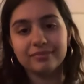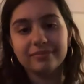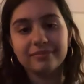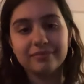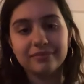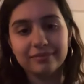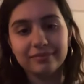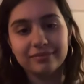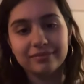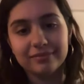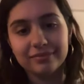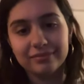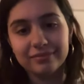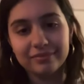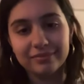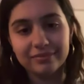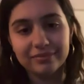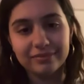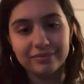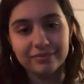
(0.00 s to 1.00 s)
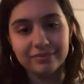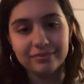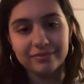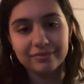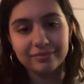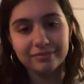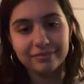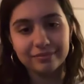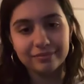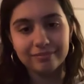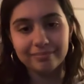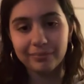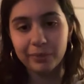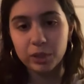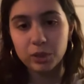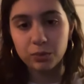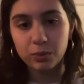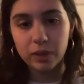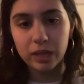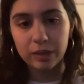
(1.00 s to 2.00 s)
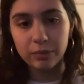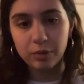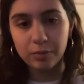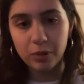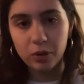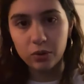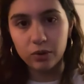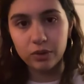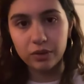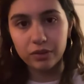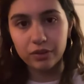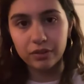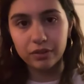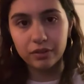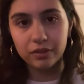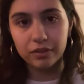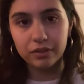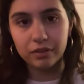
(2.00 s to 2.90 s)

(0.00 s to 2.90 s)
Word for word: Which one? Which one? We're both.